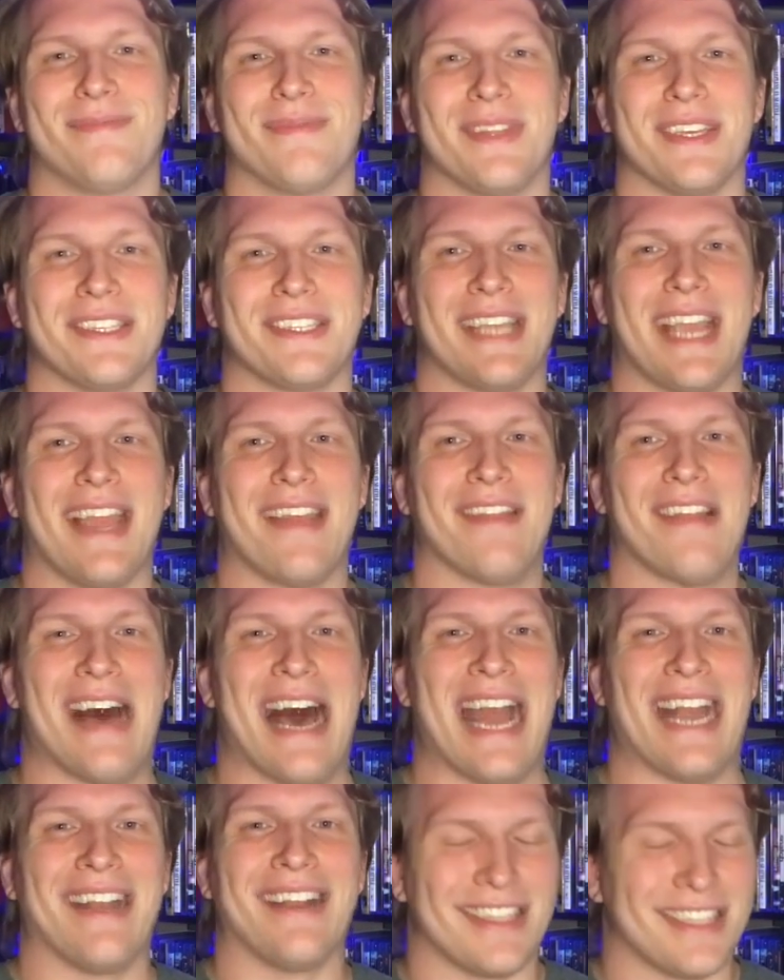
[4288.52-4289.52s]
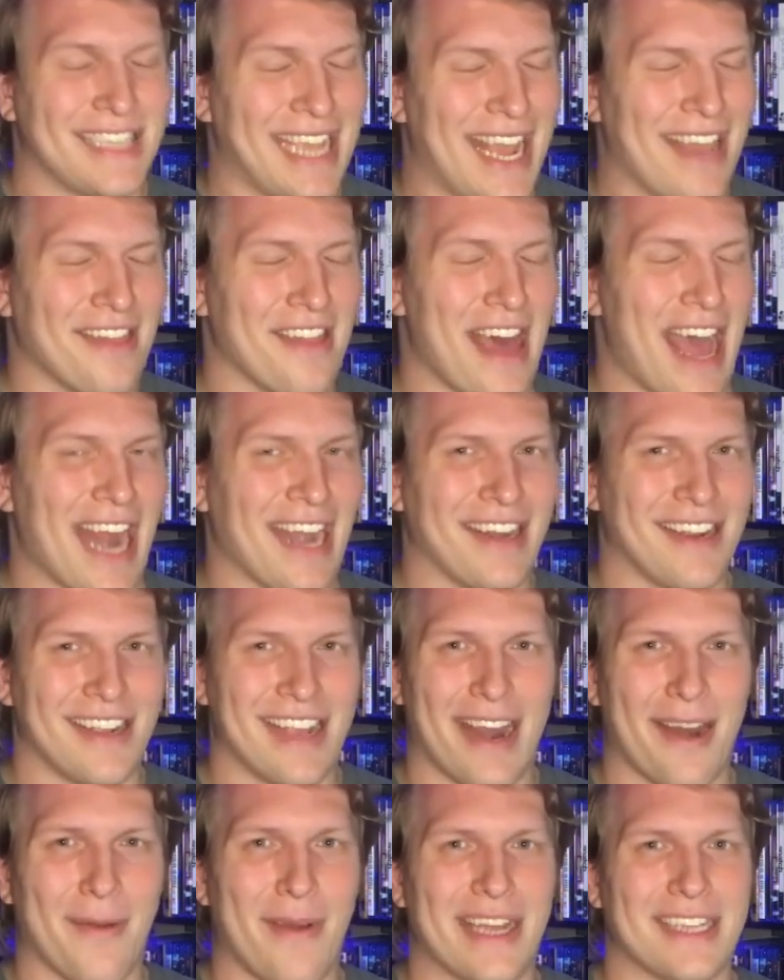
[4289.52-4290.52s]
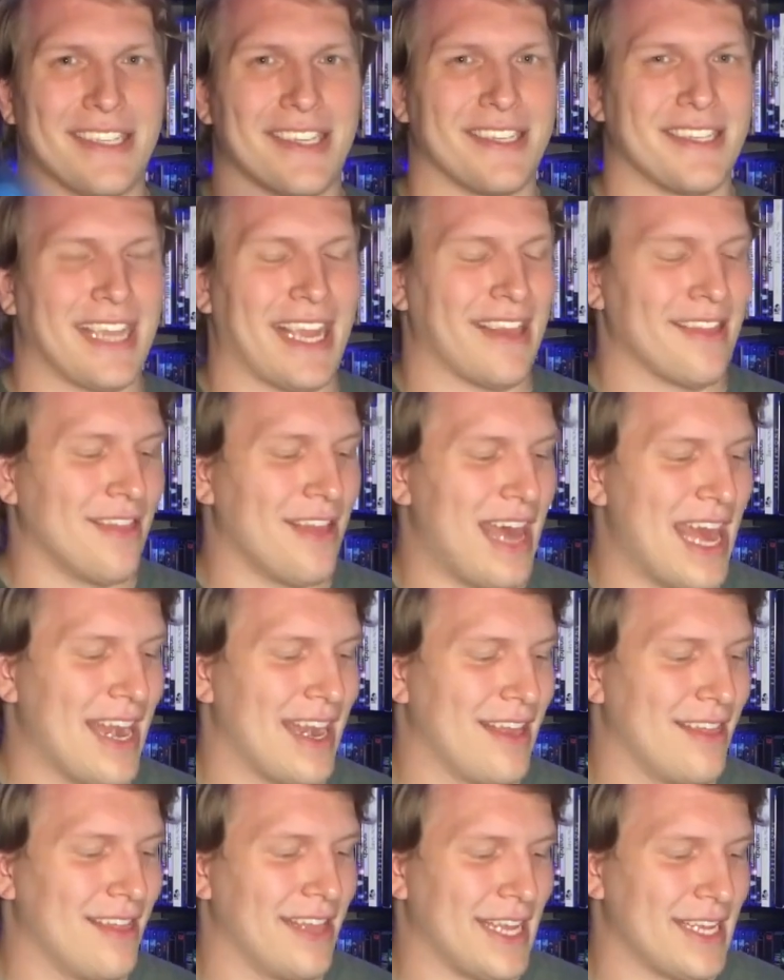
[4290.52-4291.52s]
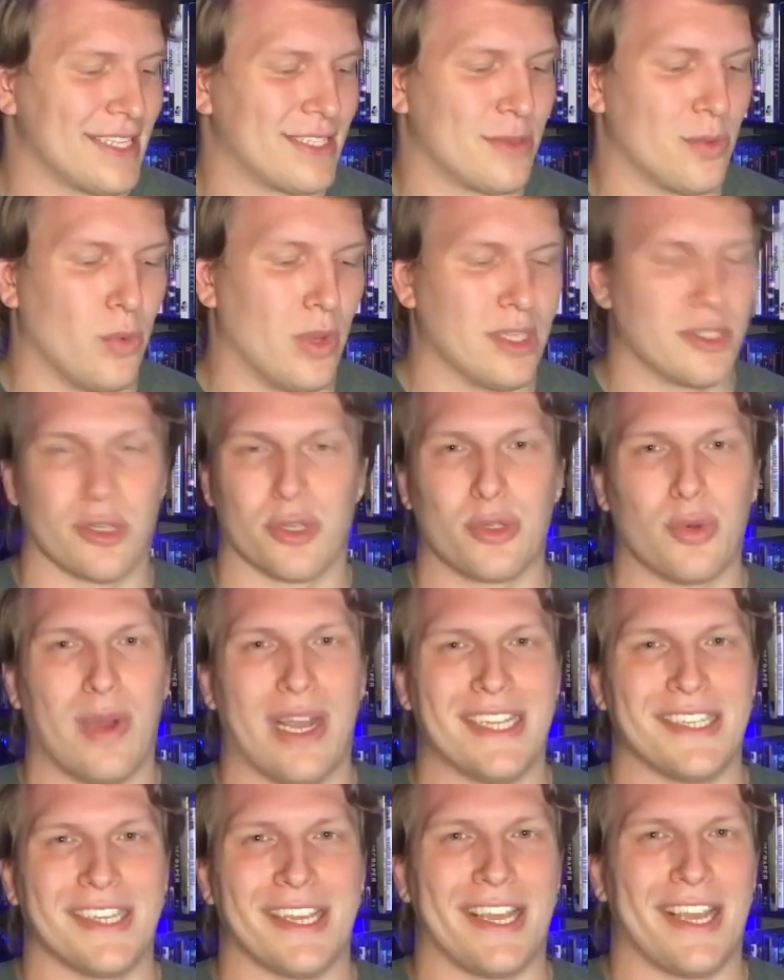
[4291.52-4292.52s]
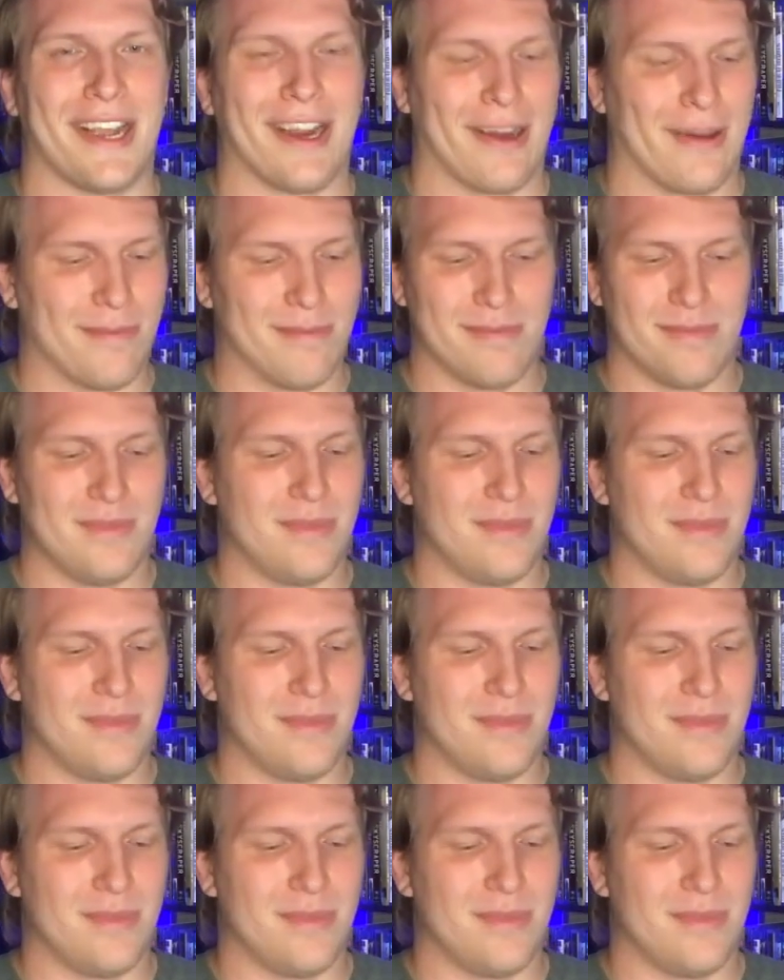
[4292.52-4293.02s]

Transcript: The Sandlot. Sandlot, gotta watch The Sandlot at least once or twice a year.